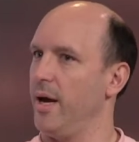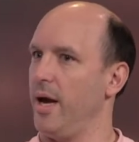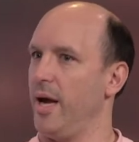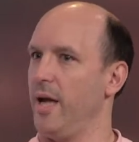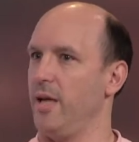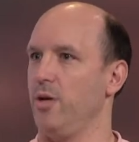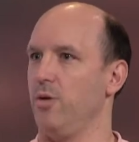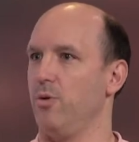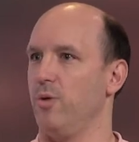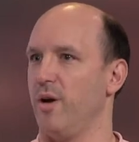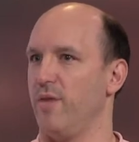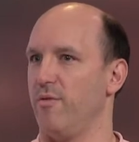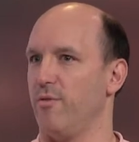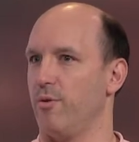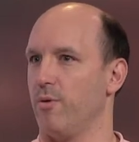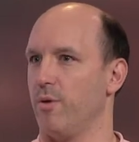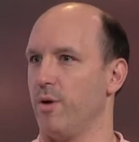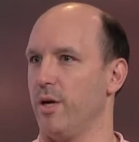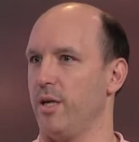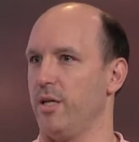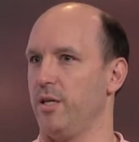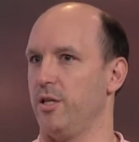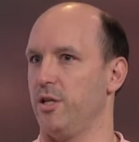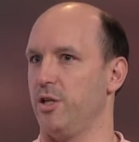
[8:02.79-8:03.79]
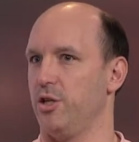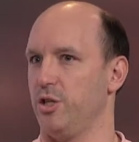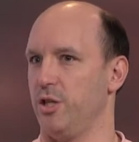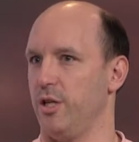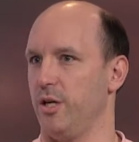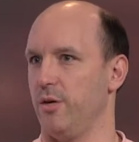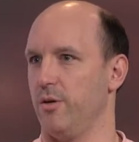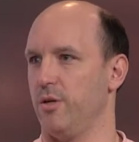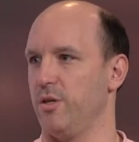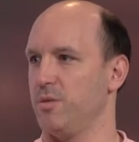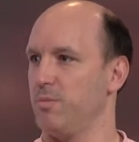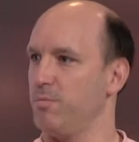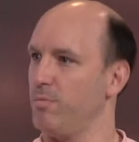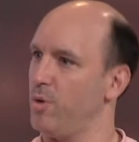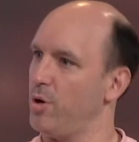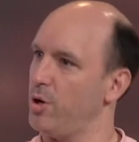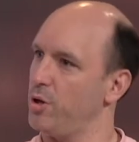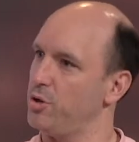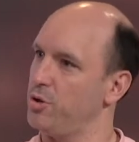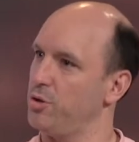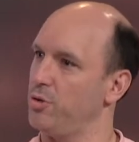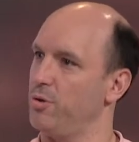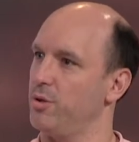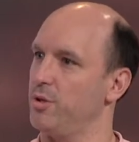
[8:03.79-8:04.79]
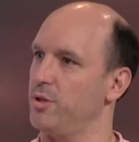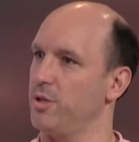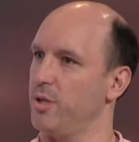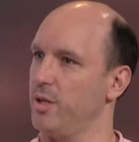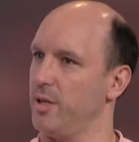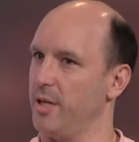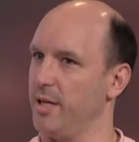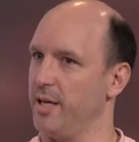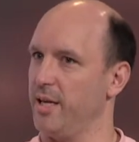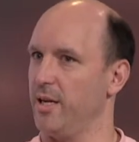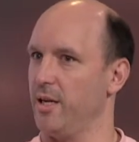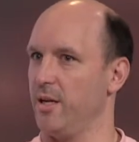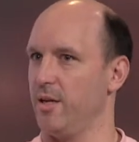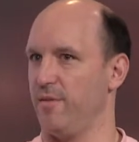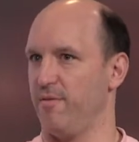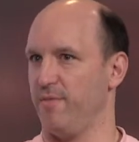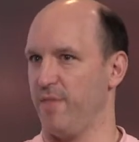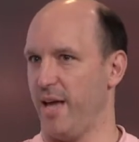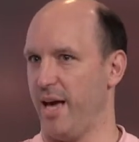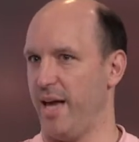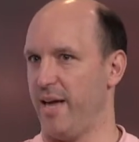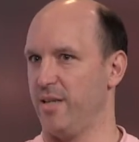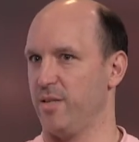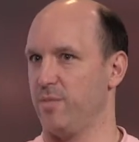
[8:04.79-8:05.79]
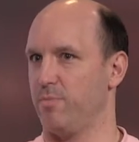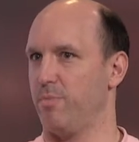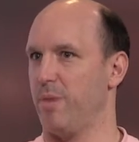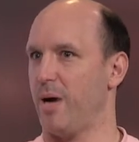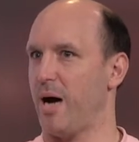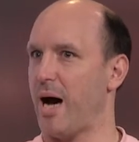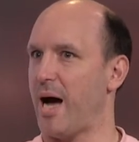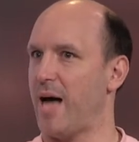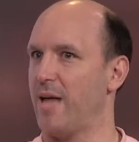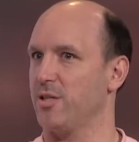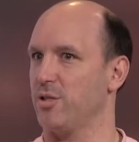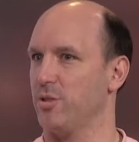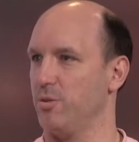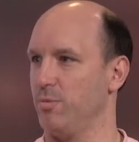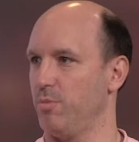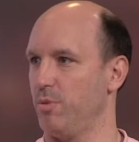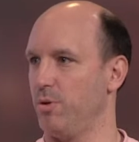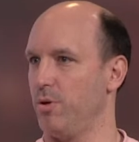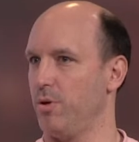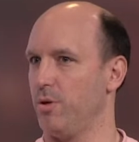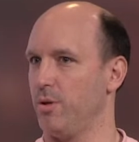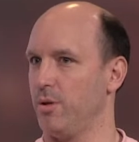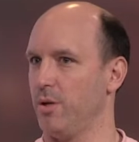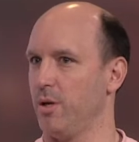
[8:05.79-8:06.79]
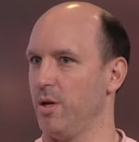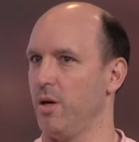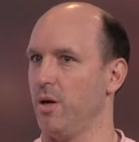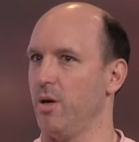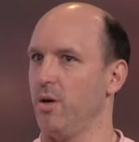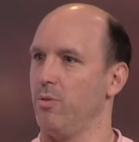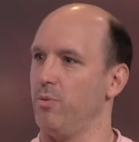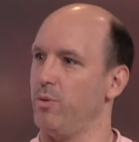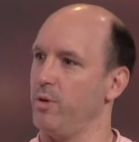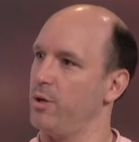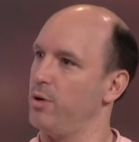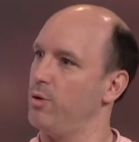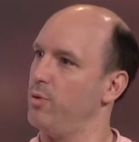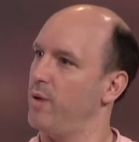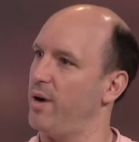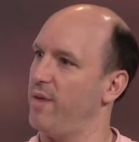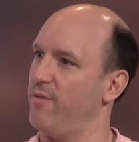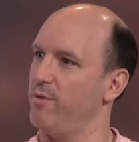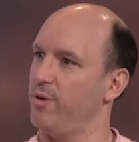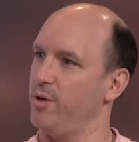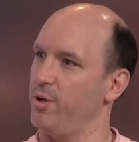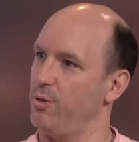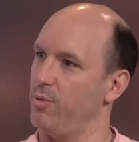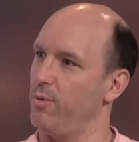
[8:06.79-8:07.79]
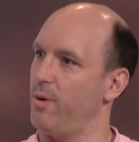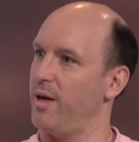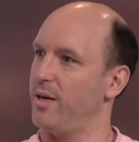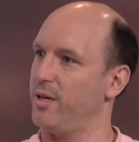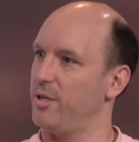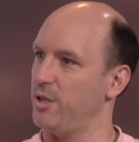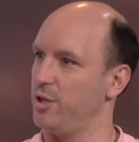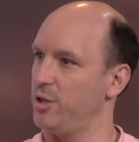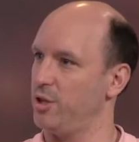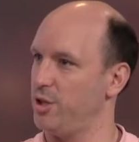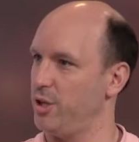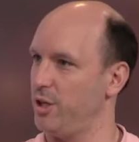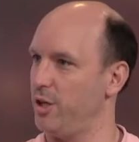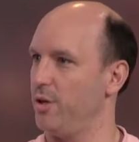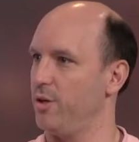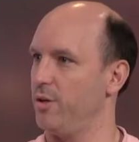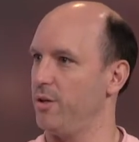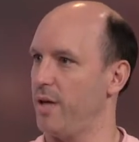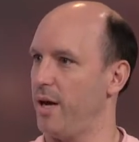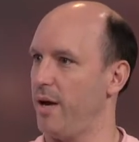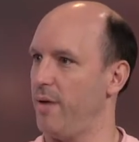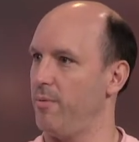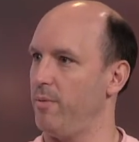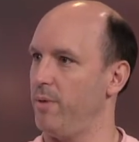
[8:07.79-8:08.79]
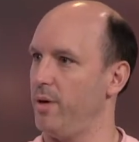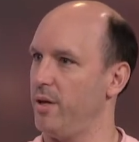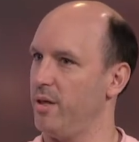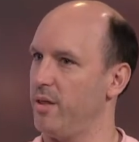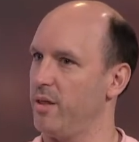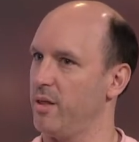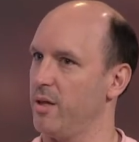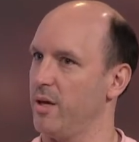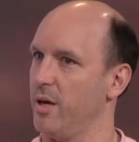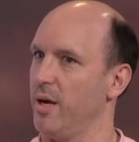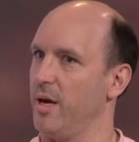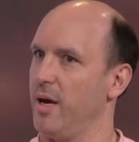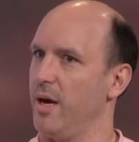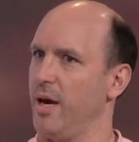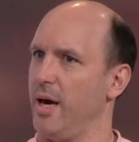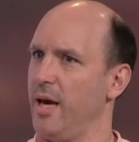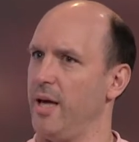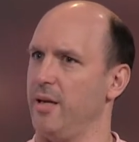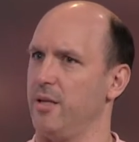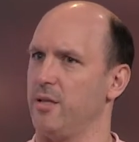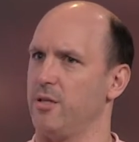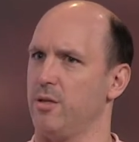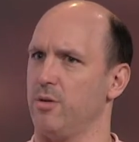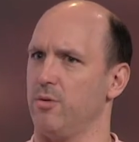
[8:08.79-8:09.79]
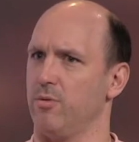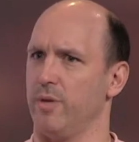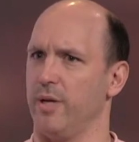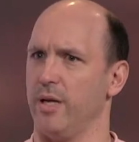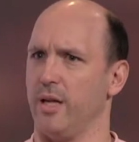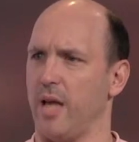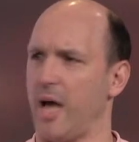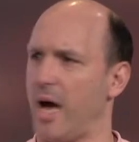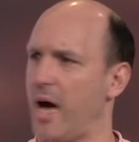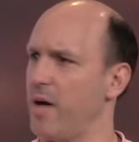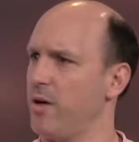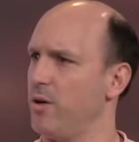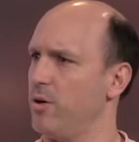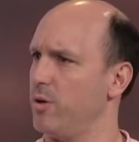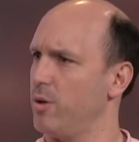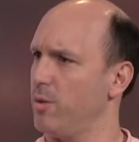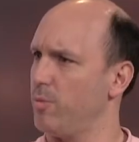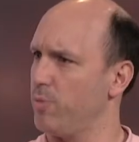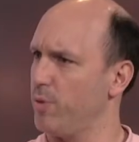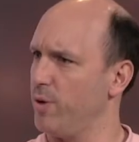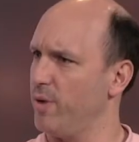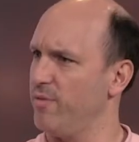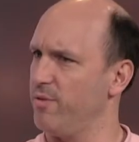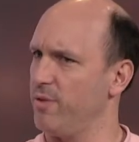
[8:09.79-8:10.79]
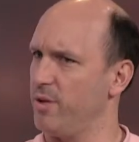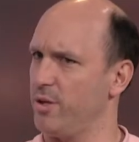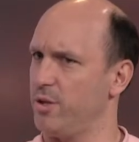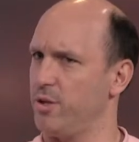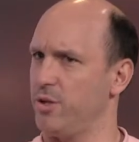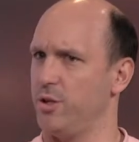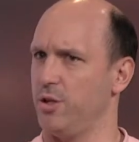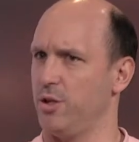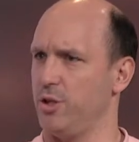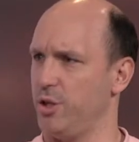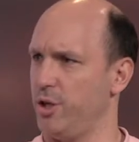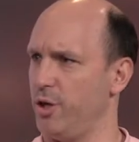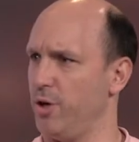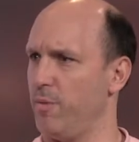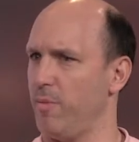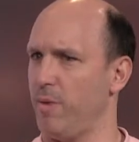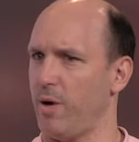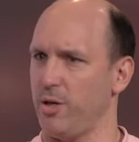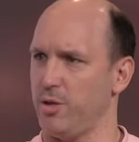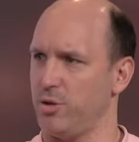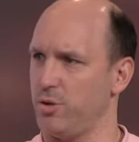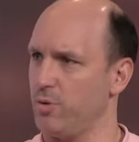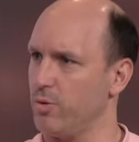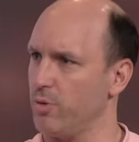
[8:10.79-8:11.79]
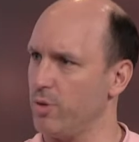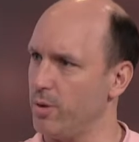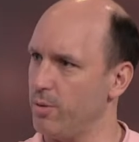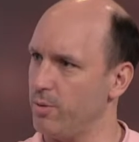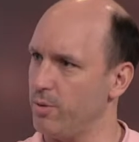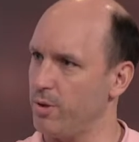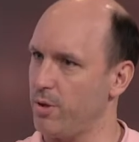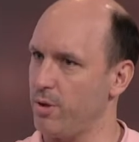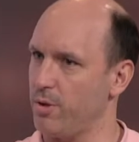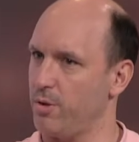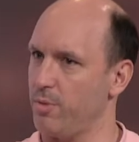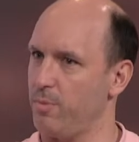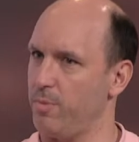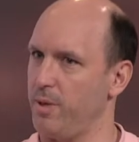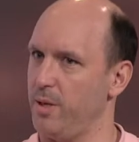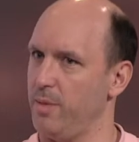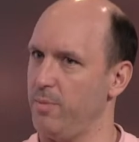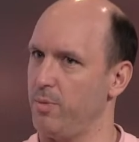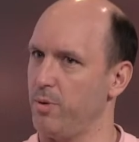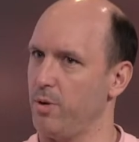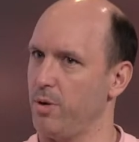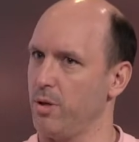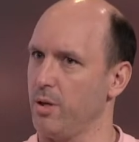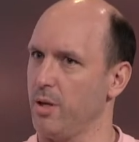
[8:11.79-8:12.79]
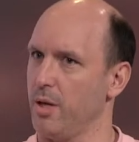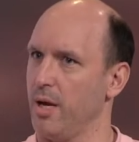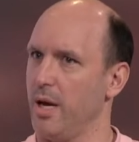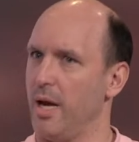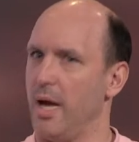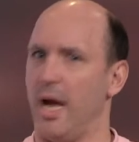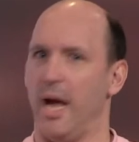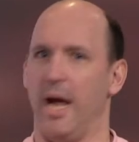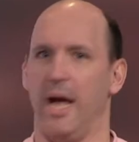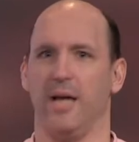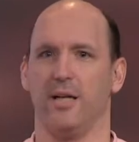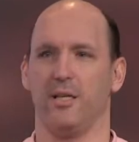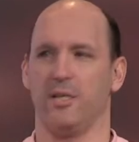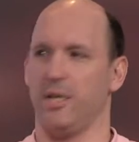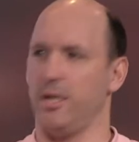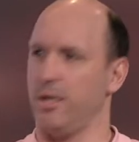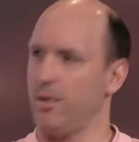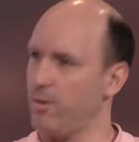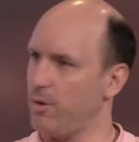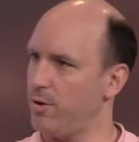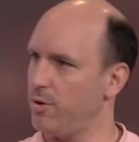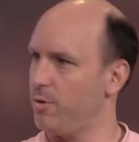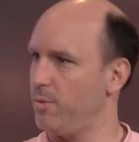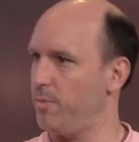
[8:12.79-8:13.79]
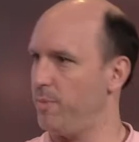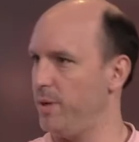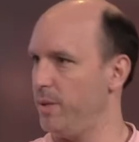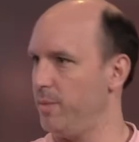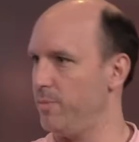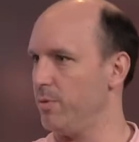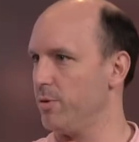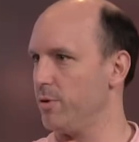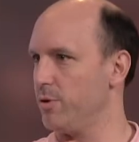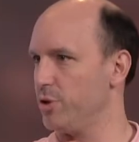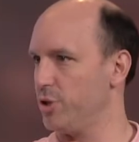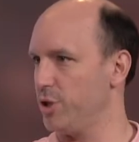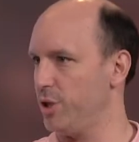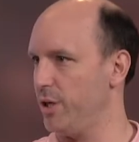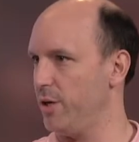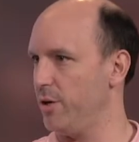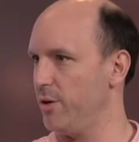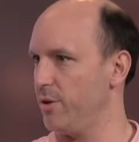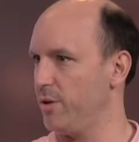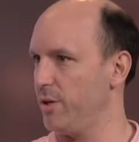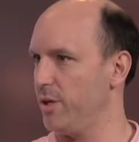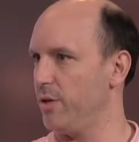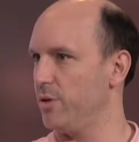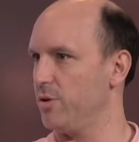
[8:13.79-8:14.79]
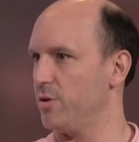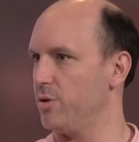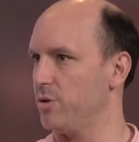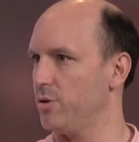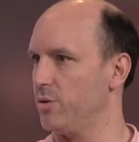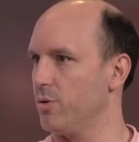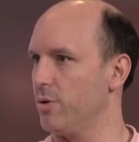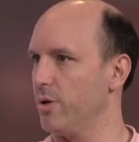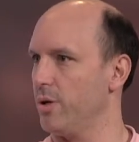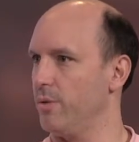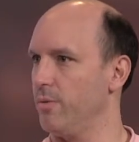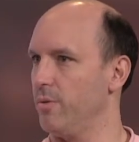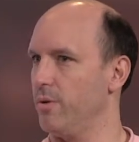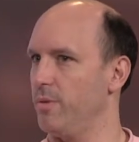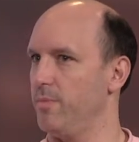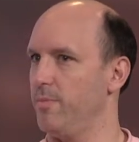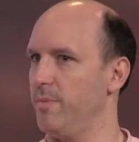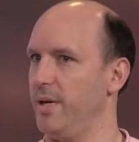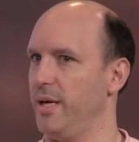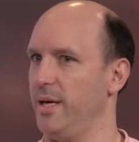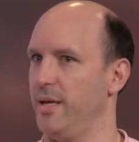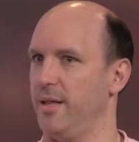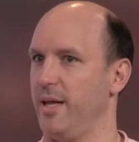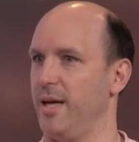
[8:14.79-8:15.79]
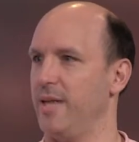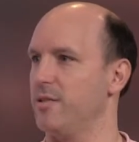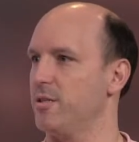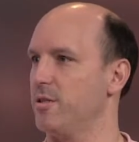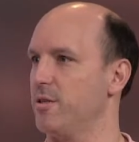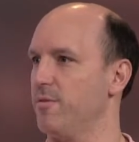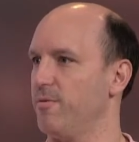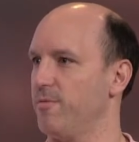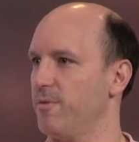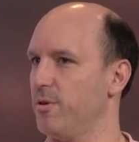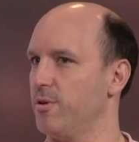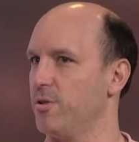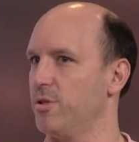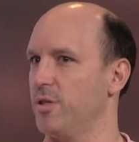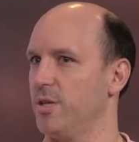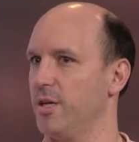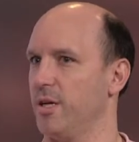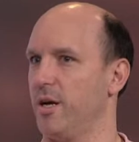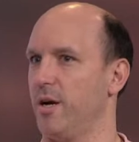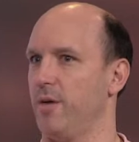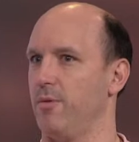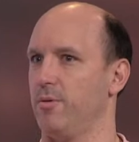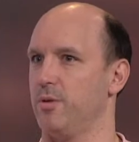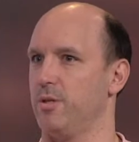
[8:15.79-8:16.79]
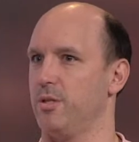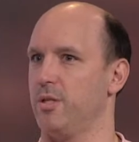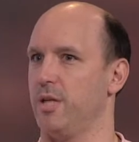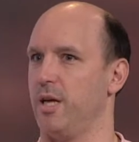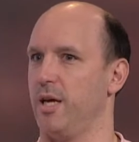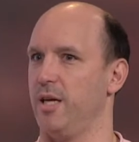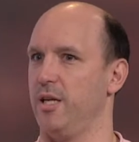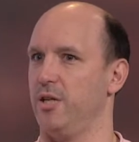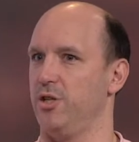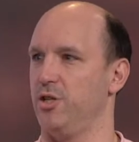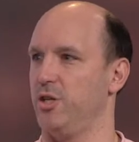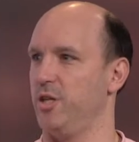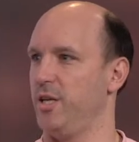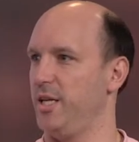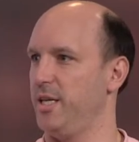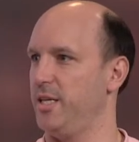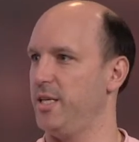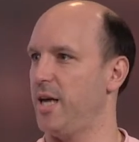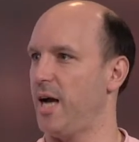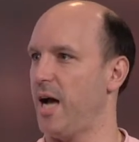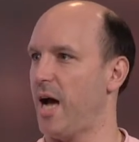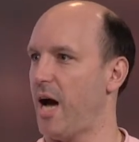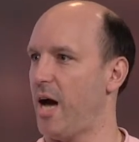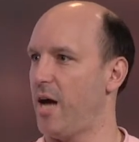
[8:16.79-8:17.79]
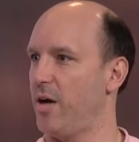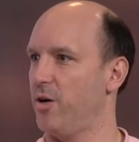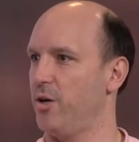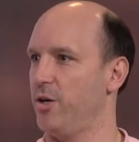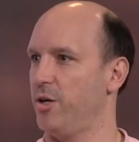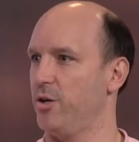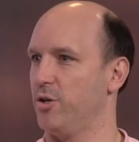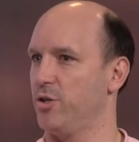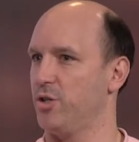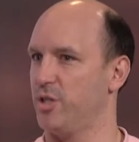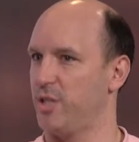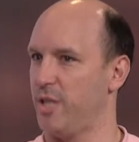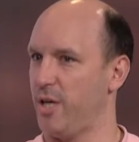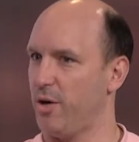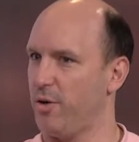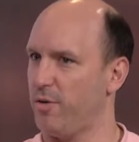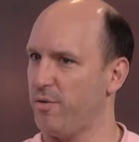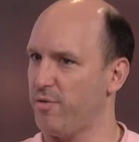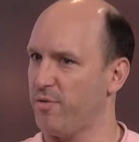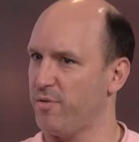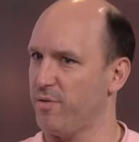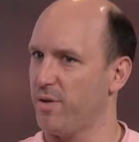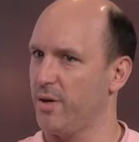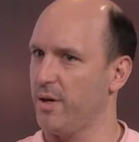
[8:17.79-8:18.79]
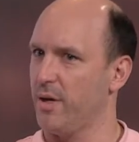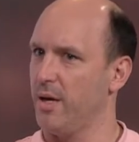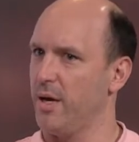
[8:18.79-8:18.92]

And you have a right to share as much or as little of that as possible with whoever you want to share that with. And it's a real honor and a privilege to share my story with other people and to hear other people share their story with me. And that's the first thing I would say is you need to honor yourself.